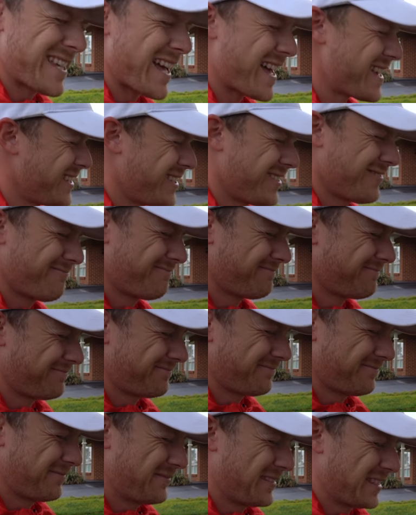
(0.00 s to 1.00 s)
Yay.
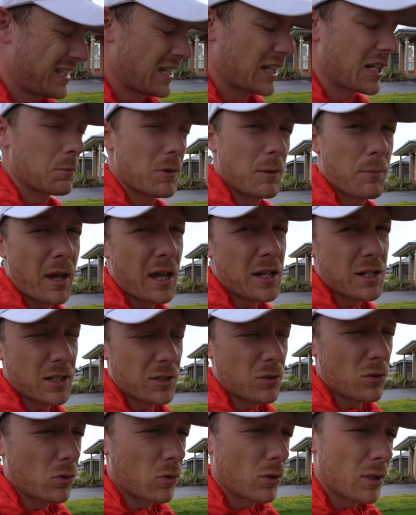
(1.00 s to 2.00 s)
I'm going to be painting
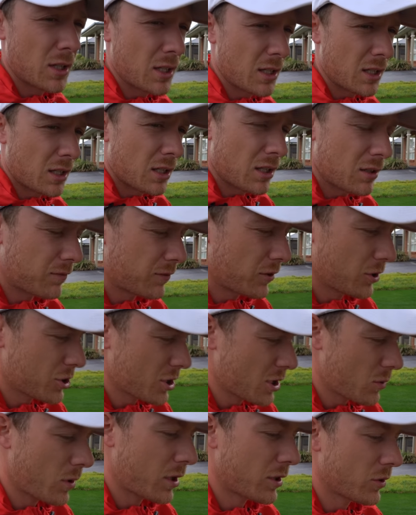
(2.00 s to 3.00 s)
it all in
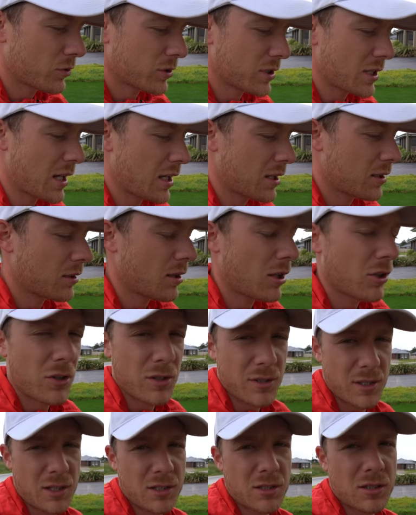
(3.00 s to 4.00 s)
future. I won't do it today. I'll
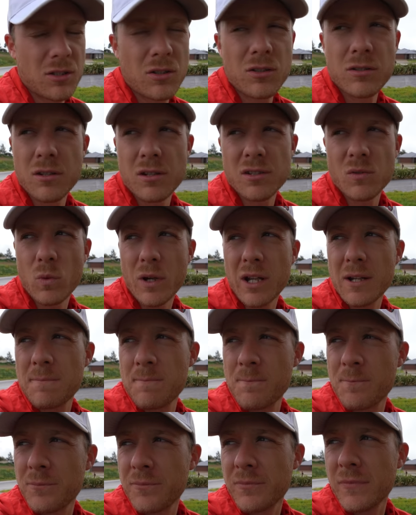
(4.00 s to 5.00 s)
use the excuse that it's wet
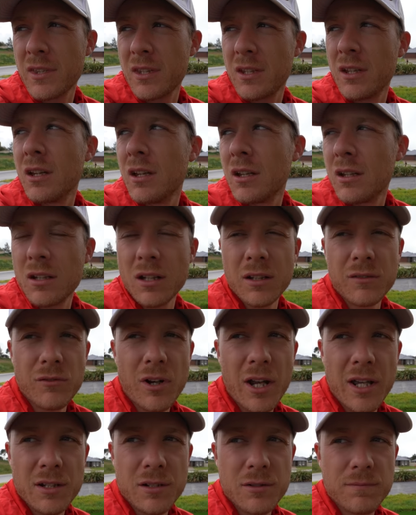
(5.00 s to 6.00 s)
and
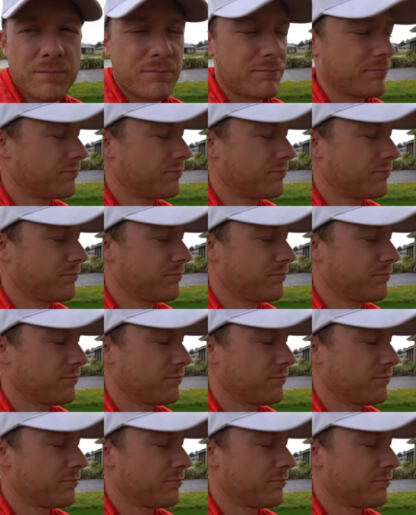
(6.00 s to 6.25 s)
rained.